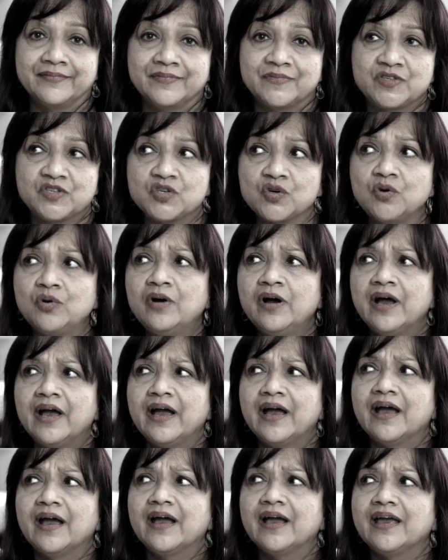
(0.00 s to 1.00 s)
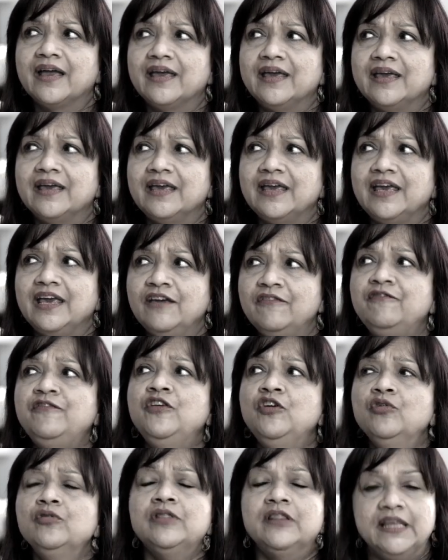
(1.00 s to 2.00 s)
So, if
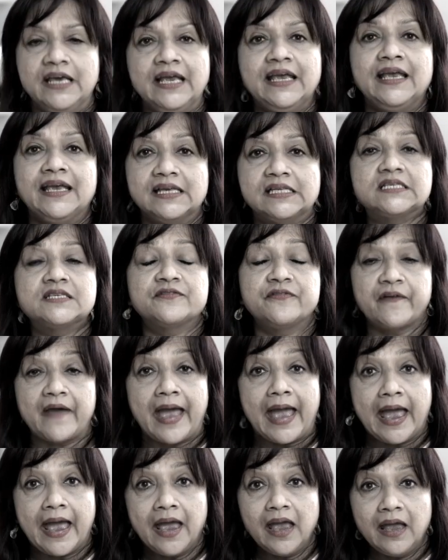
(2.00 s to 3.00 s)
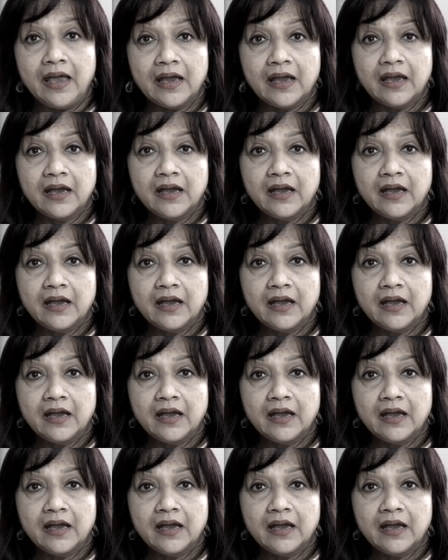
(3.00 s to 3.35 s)
you think it's fair